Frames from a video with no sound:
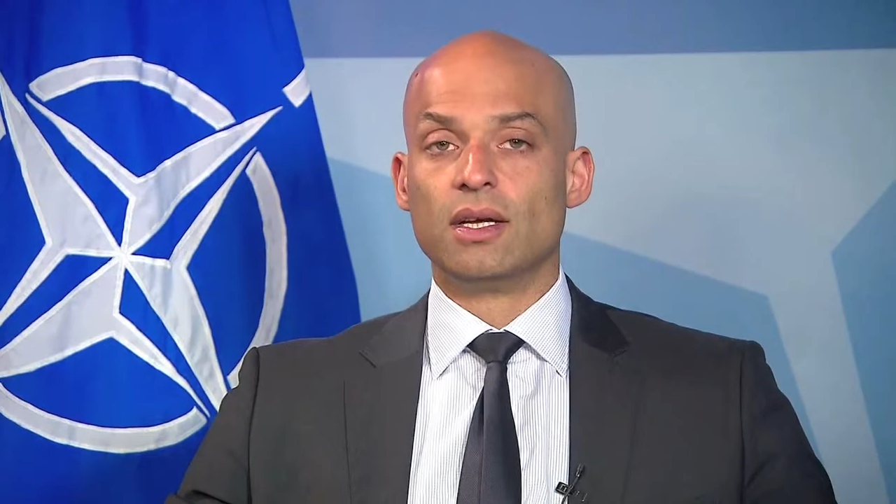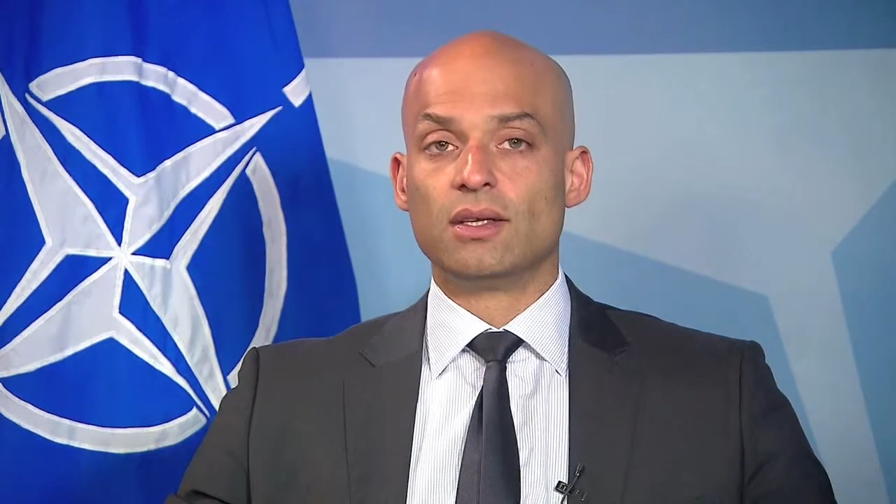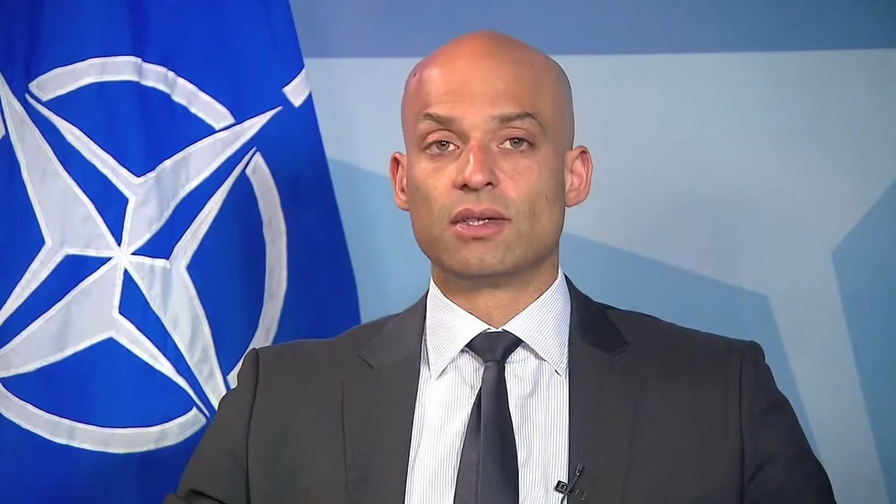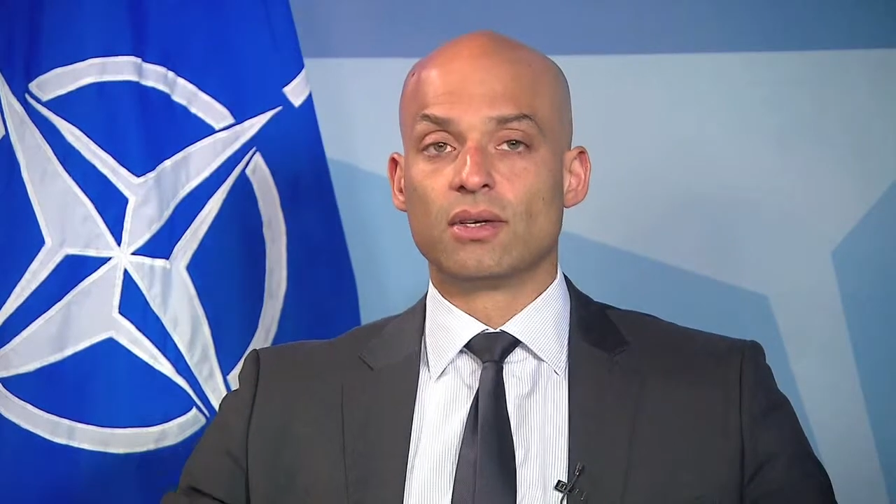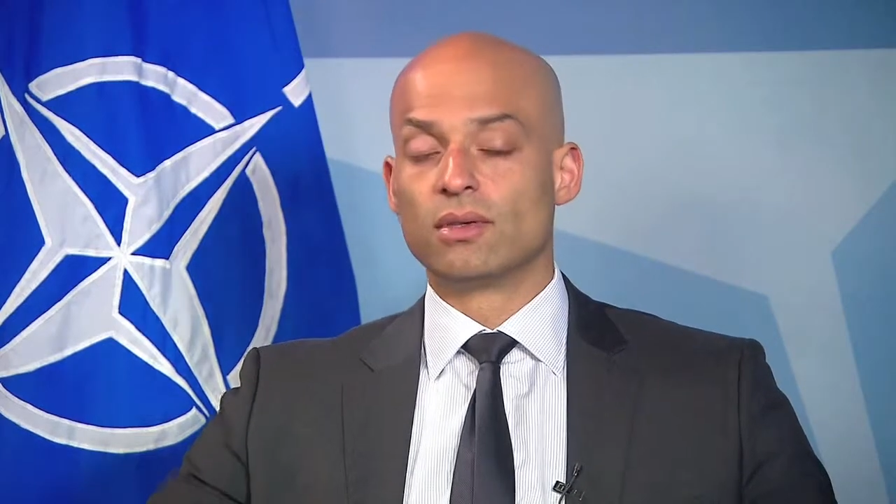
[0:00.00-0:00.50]

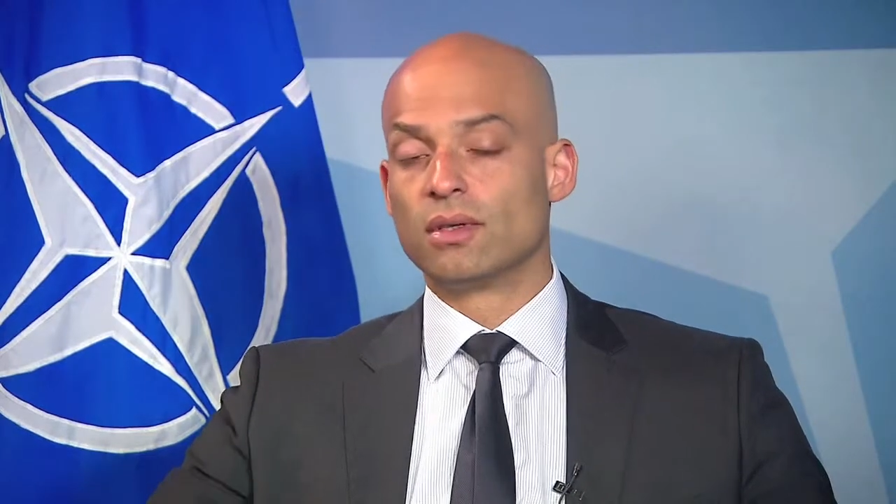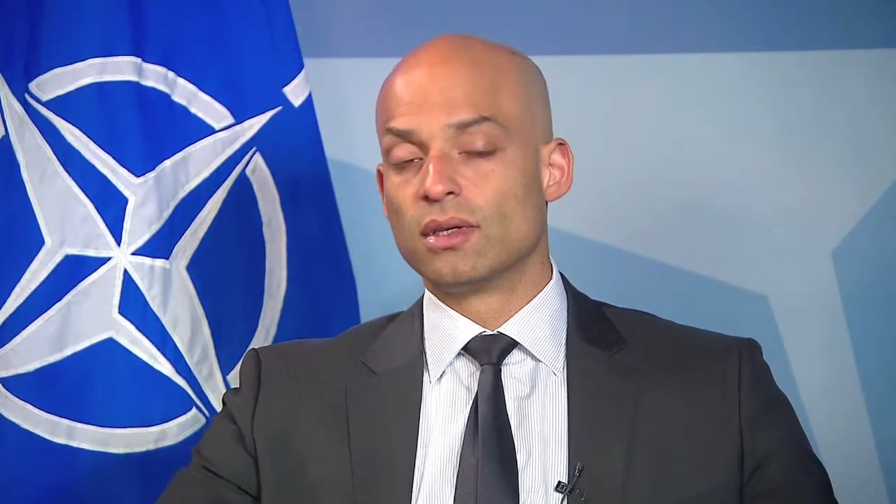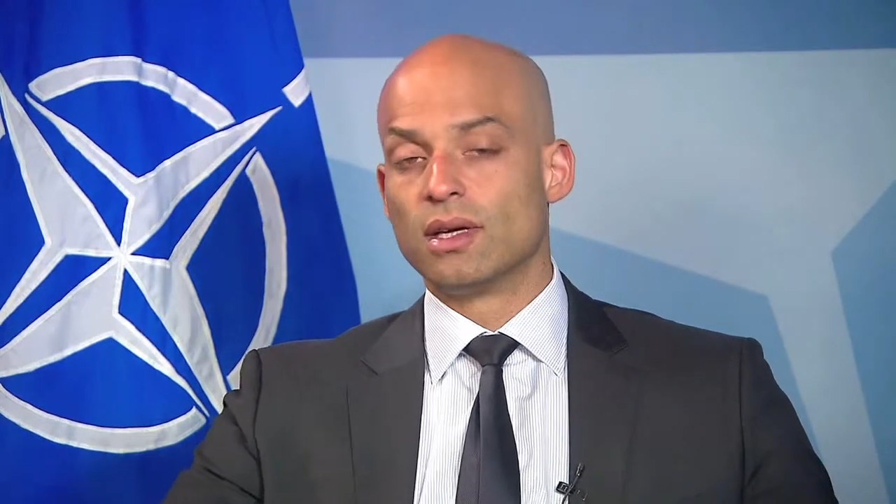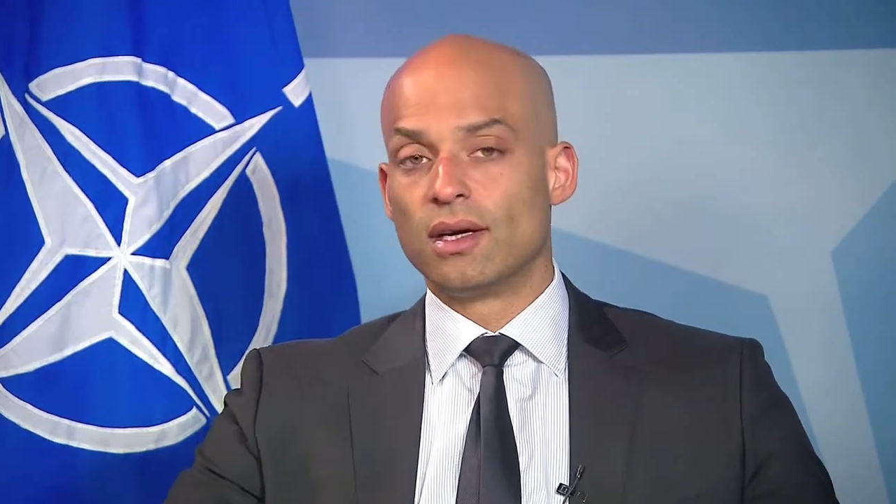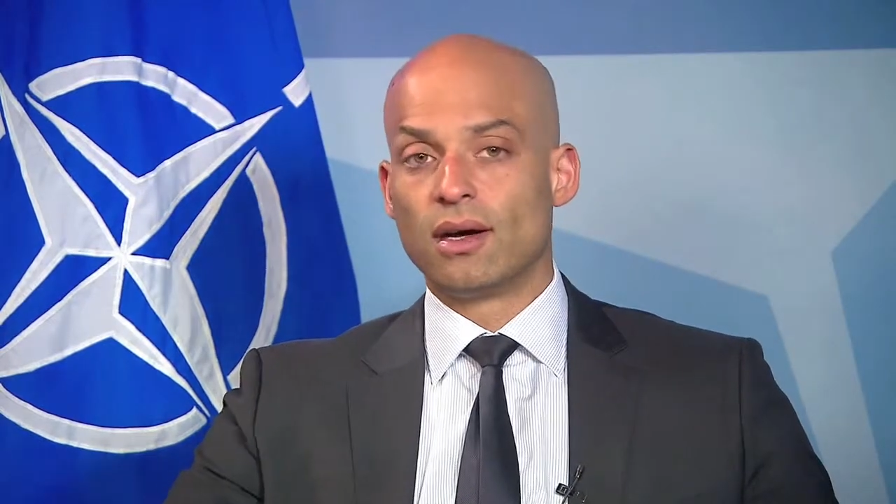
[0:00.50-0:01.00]
So,
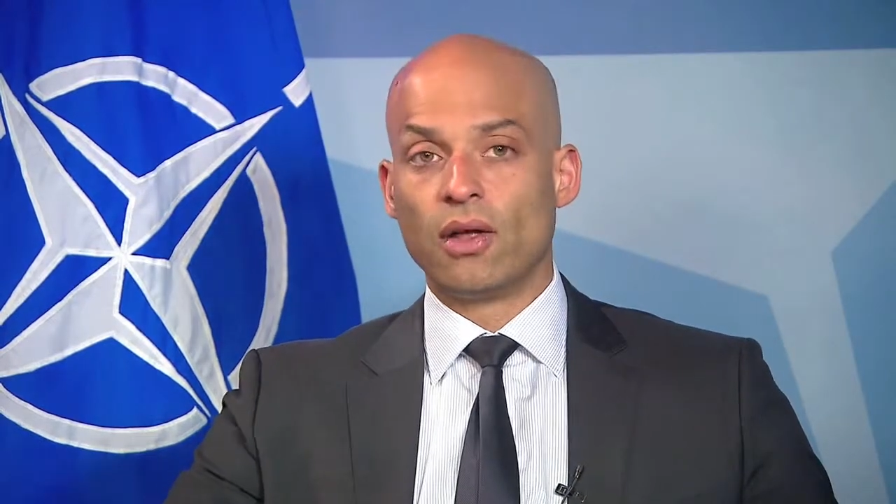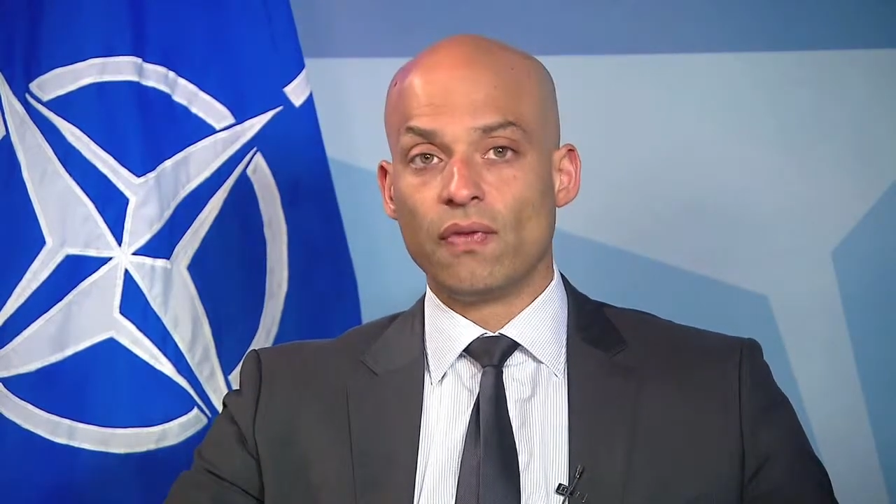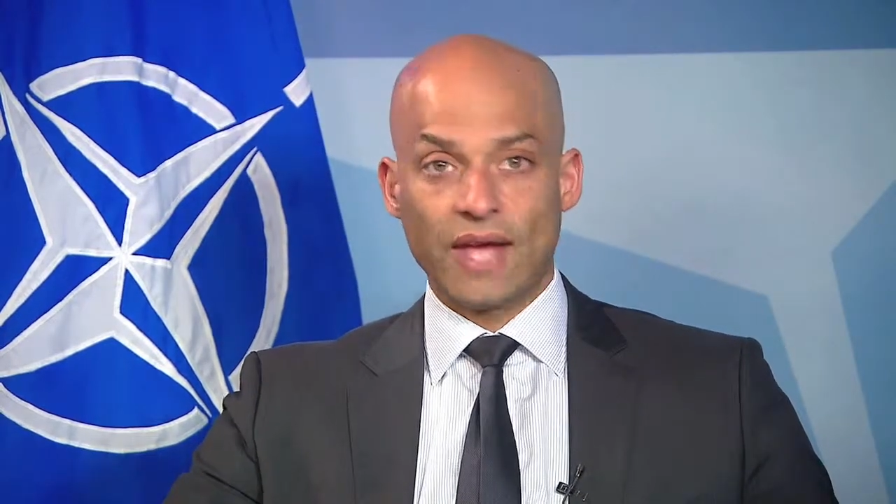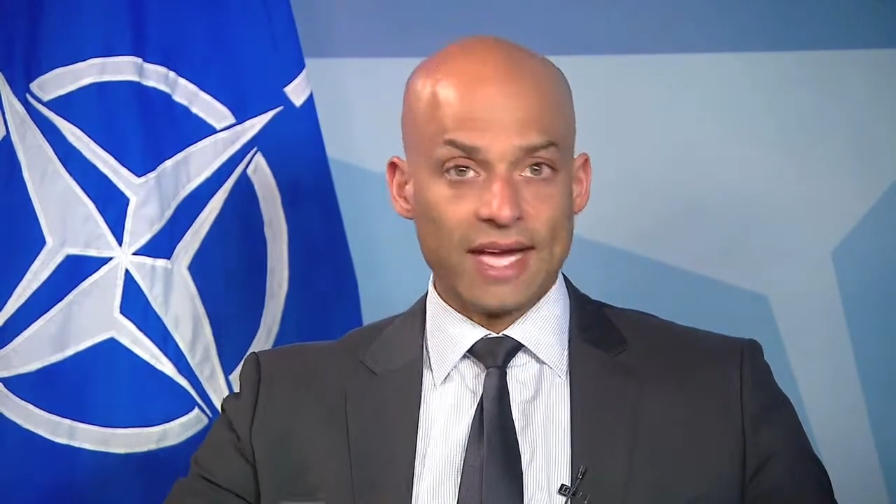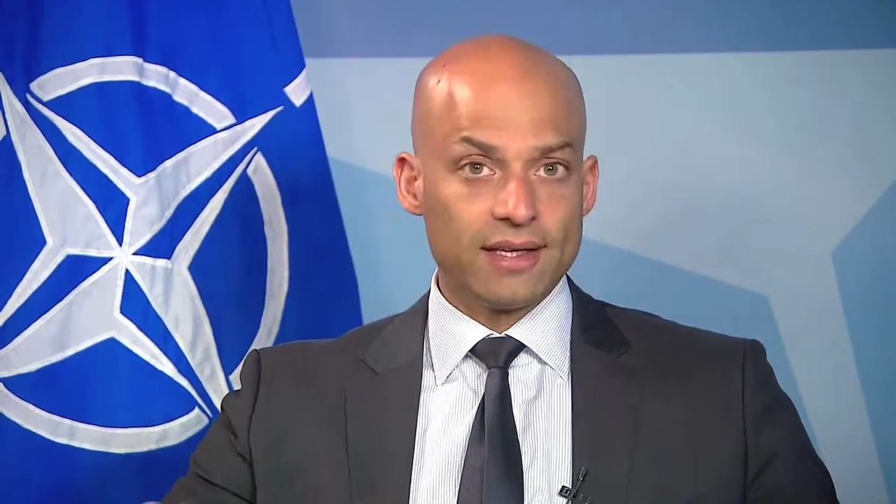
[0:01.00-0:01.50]
uh,
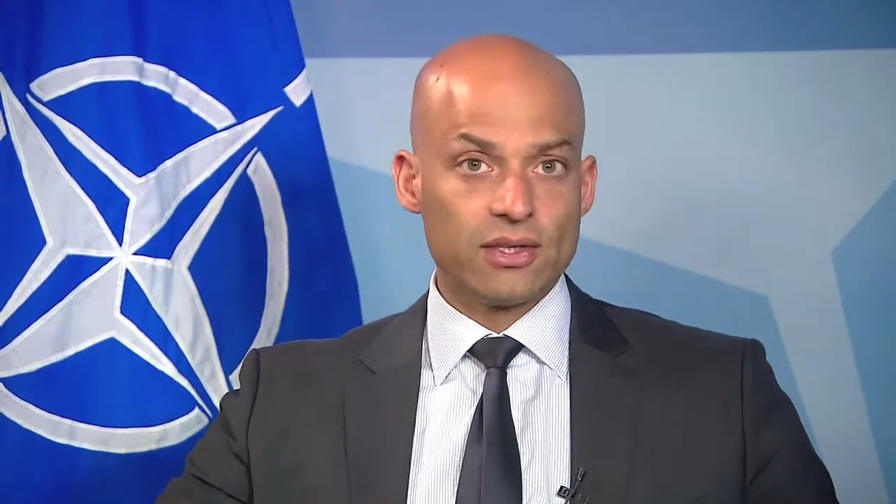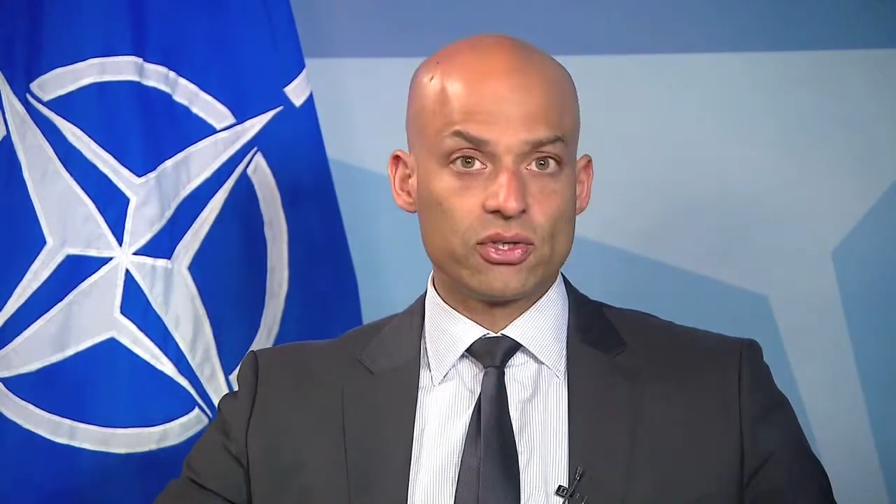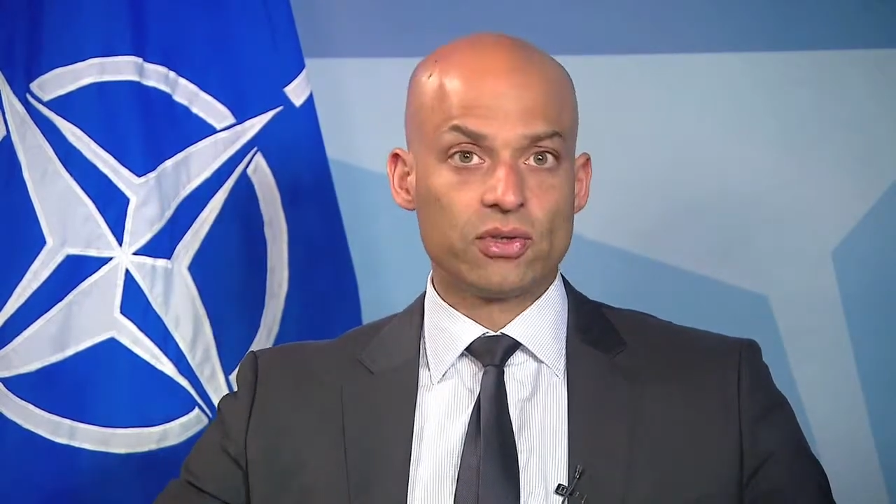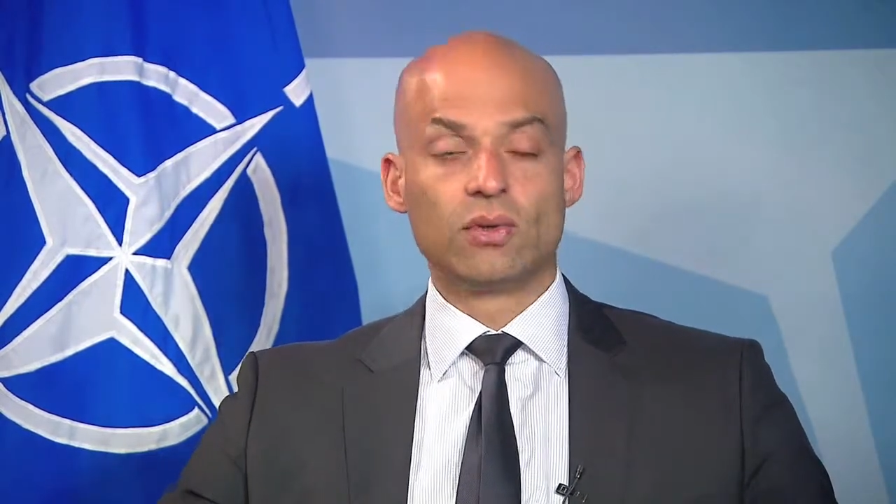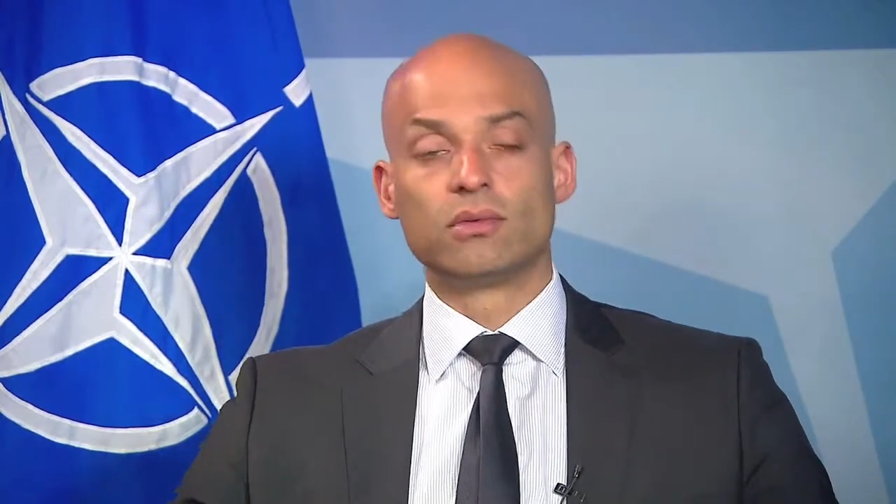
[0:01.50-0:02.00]
on that
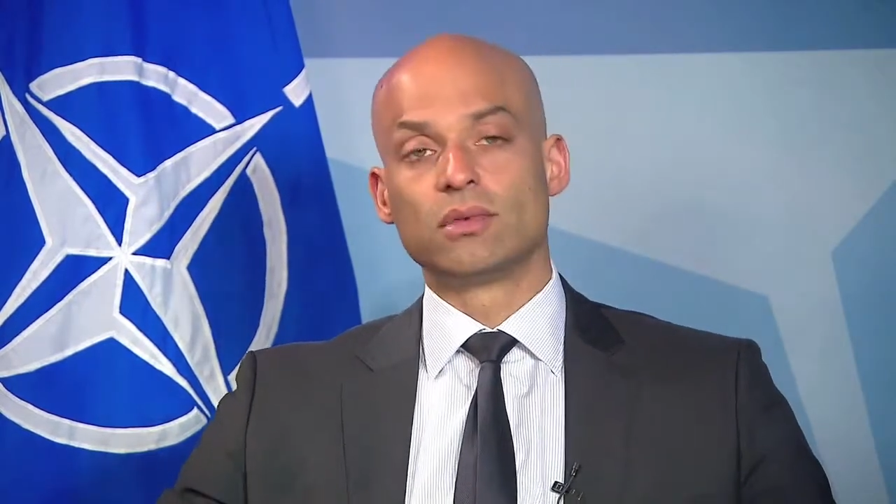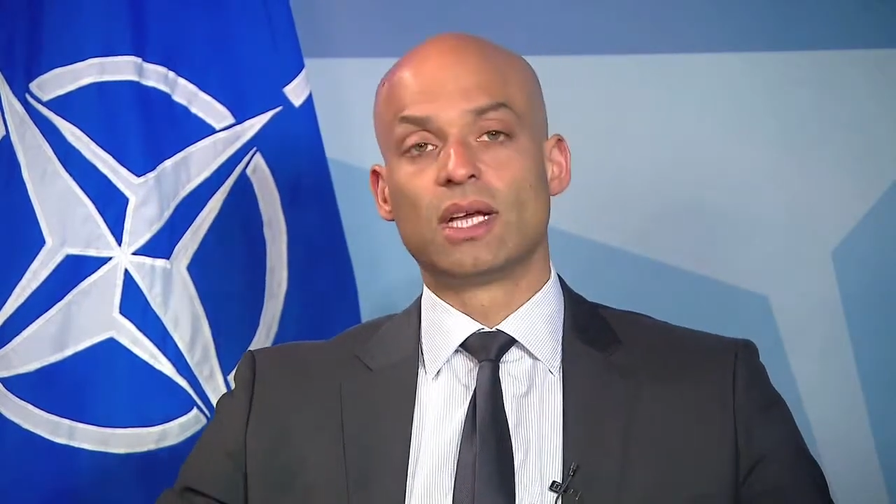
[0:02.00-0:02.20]
issue,